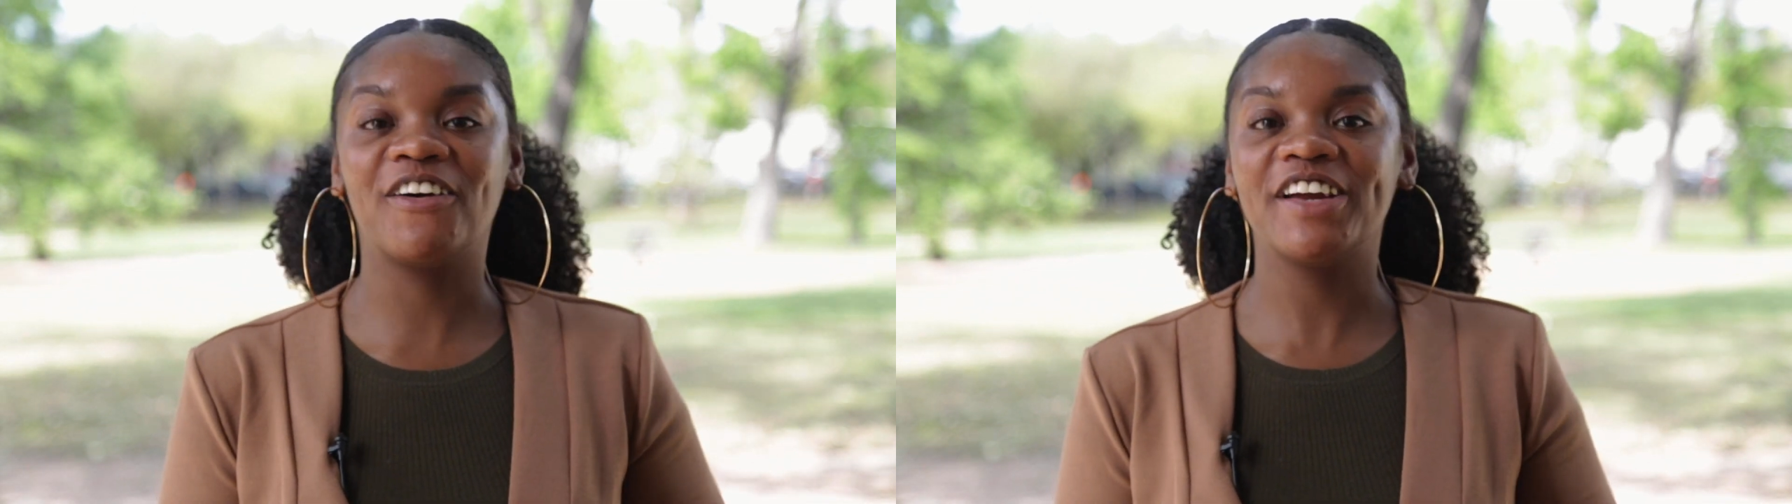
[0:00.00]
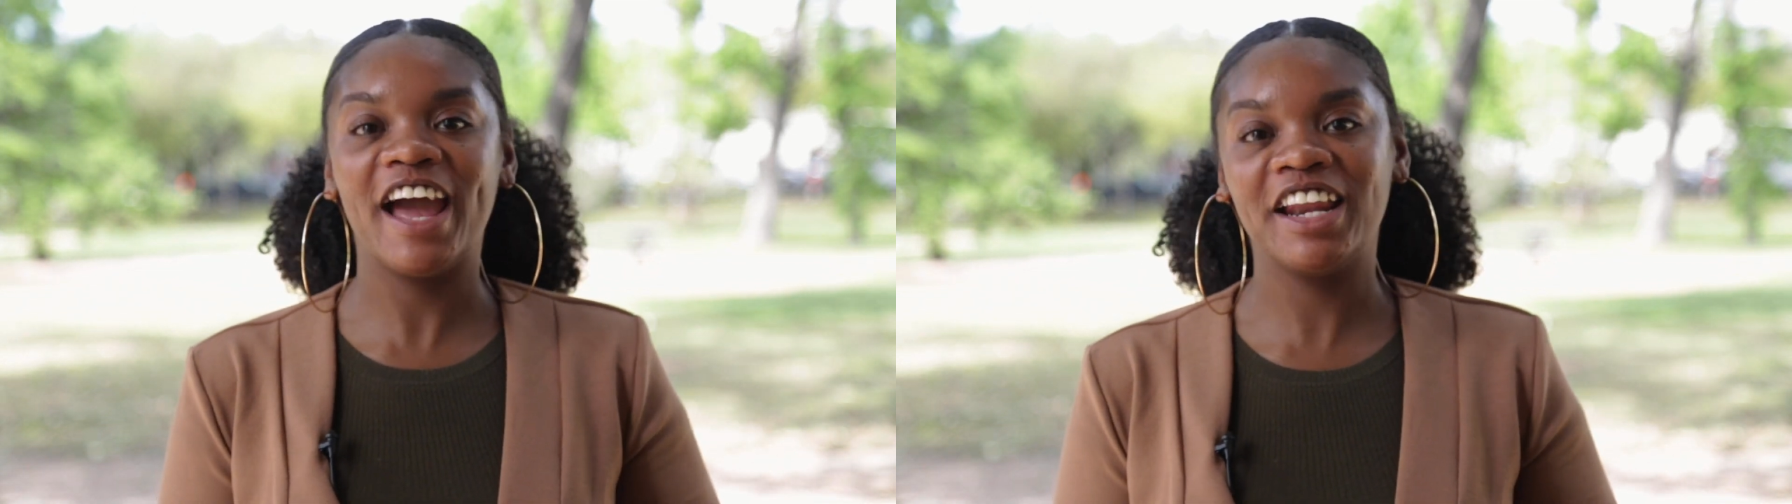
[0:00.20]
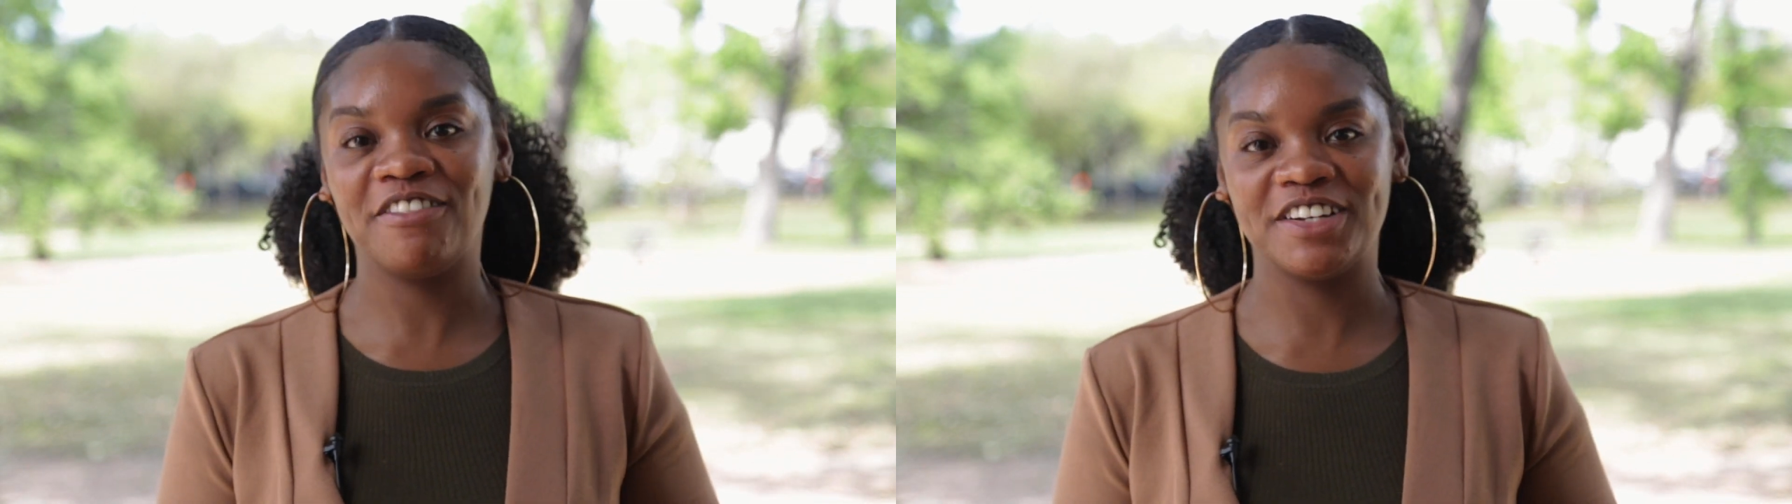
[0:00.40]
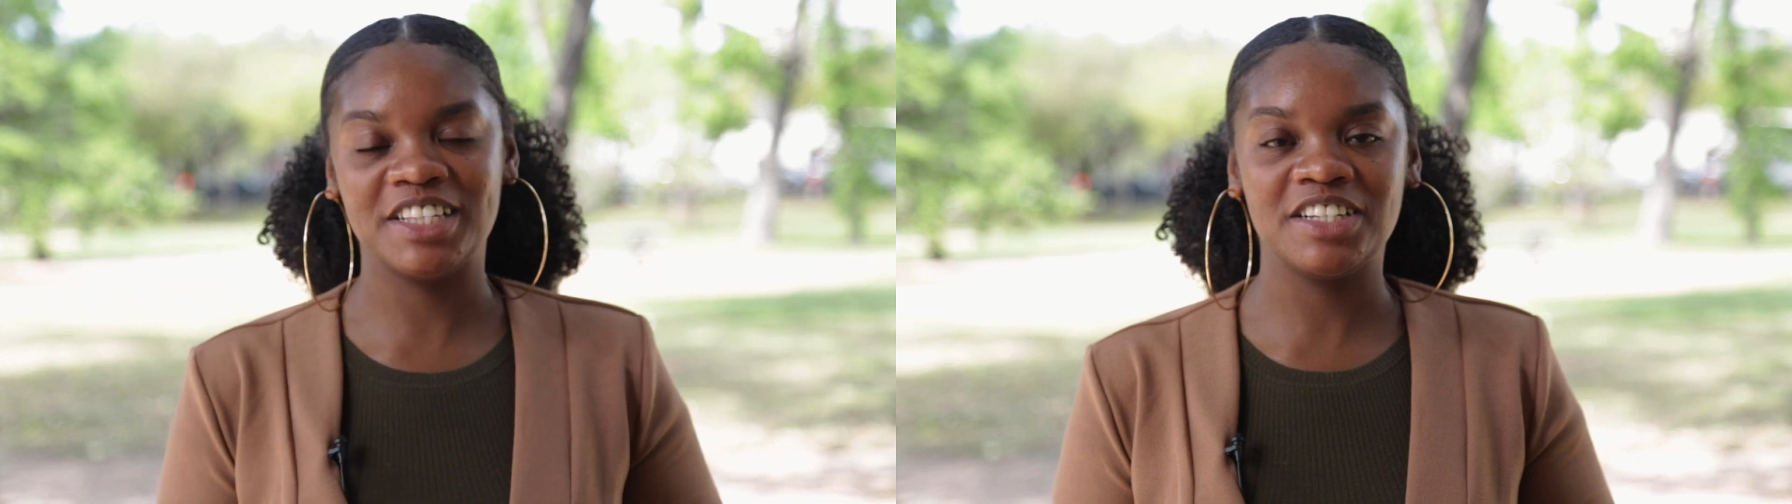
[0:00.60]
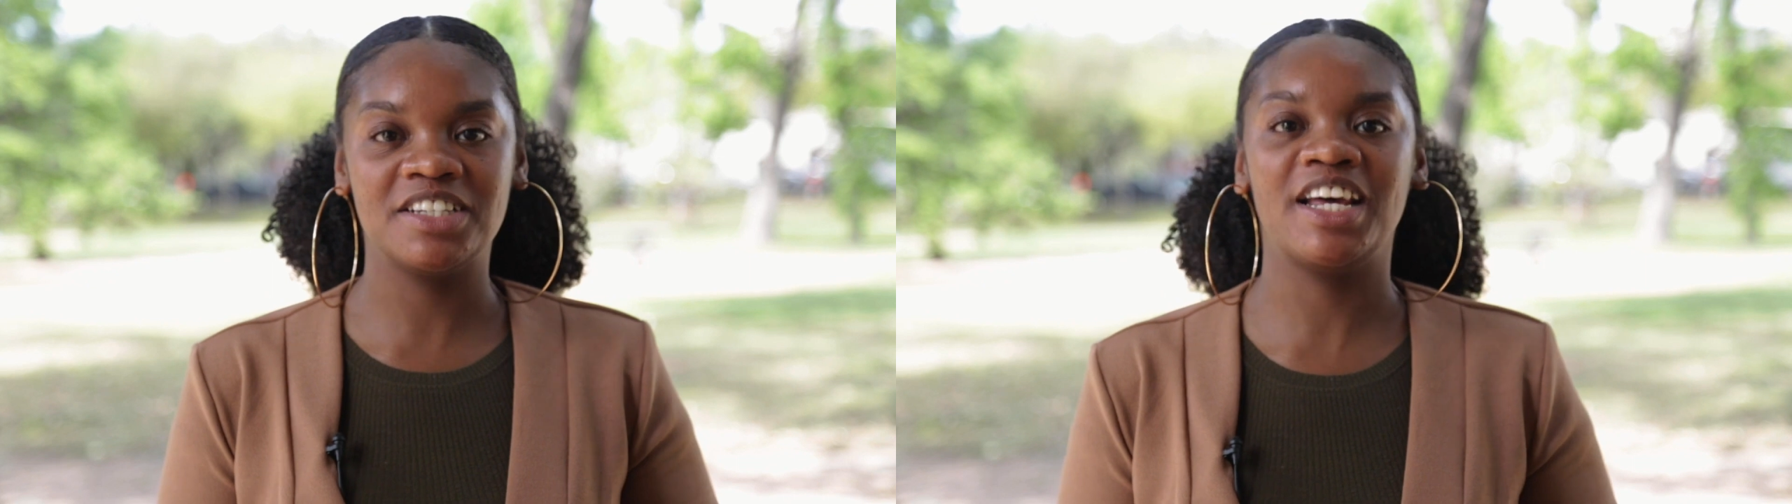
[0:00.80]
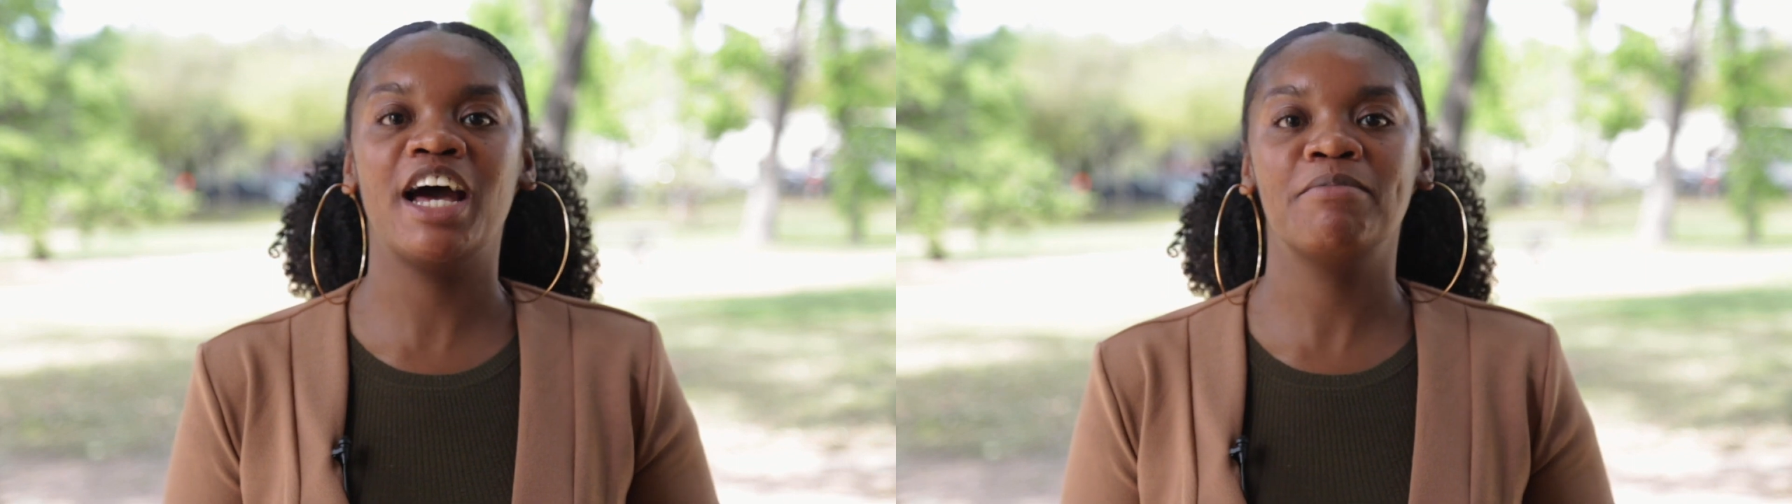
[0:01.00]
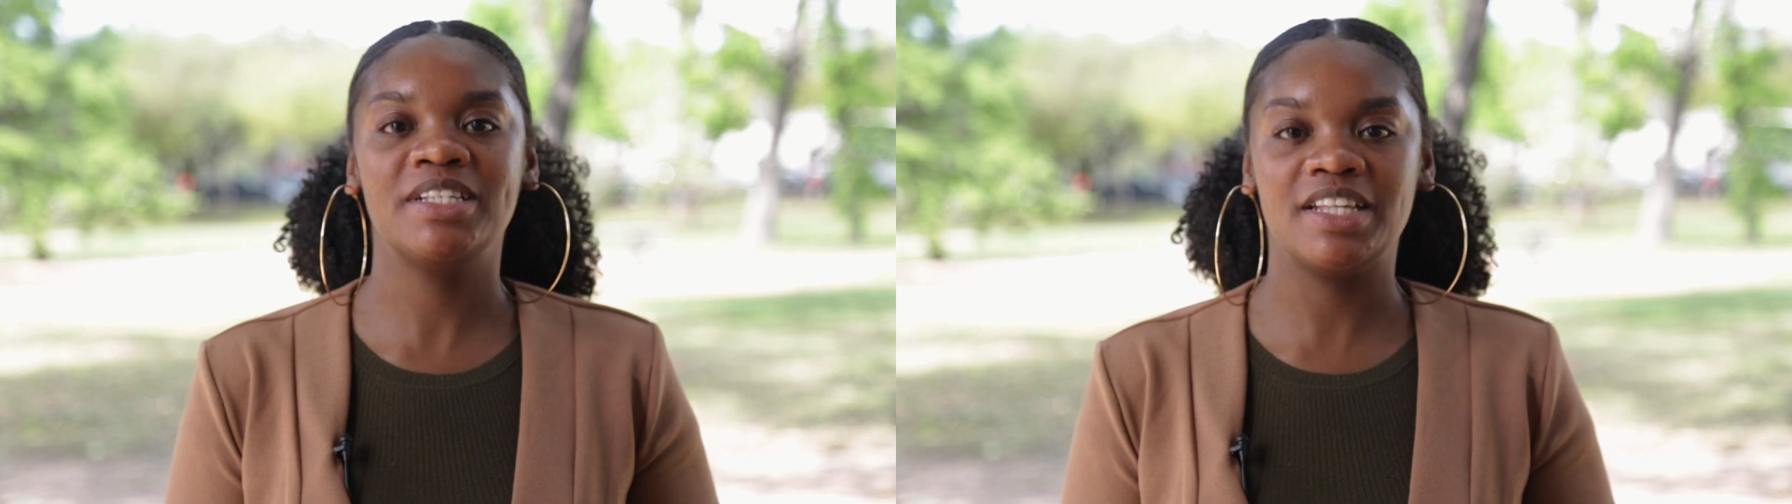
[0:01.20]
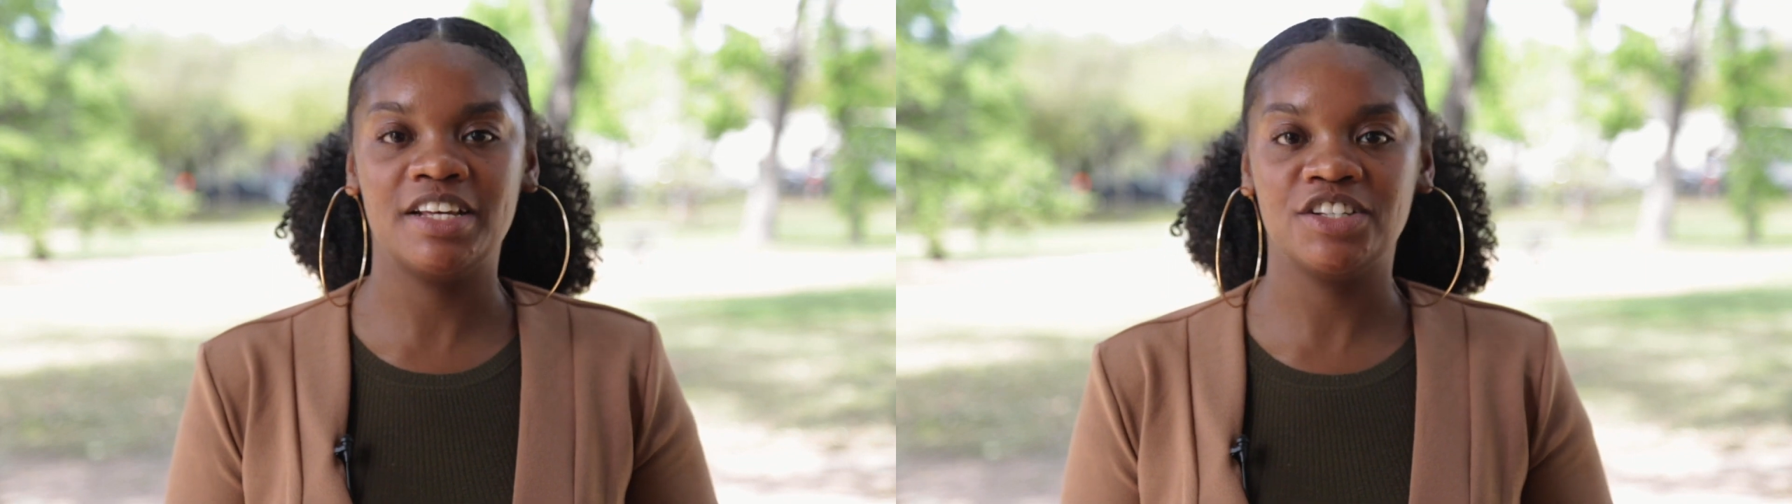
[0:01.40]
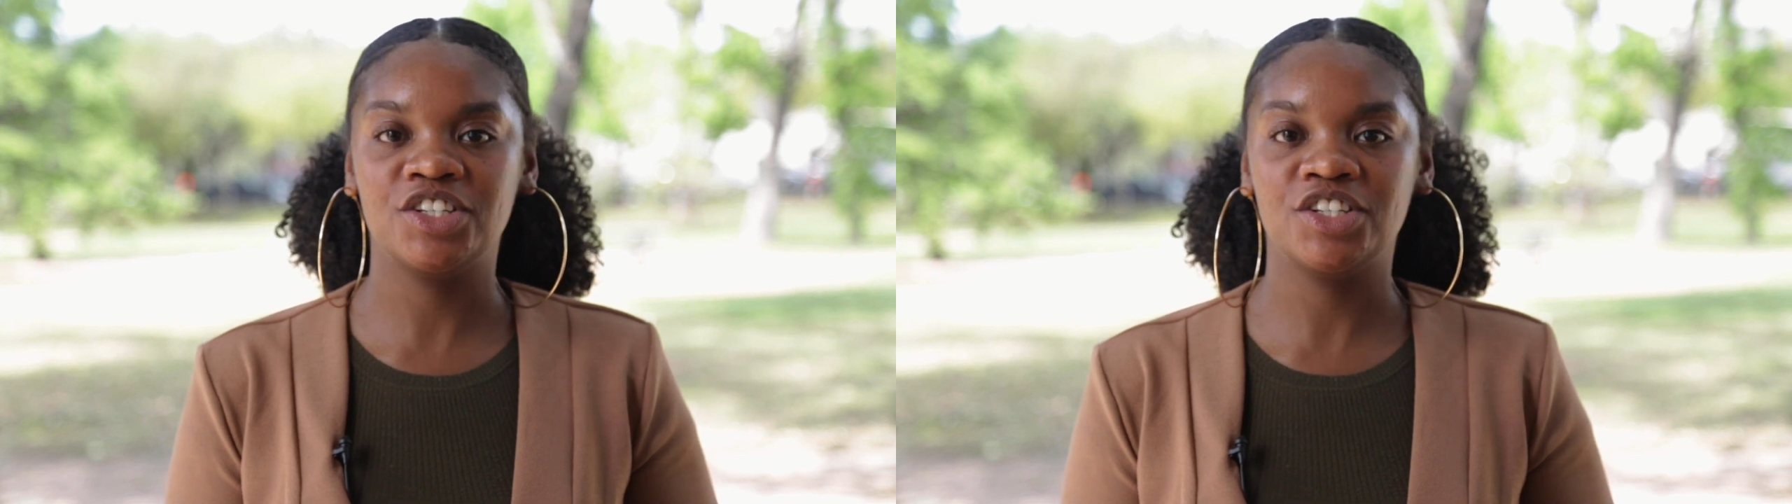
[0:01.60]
created for such a time as this.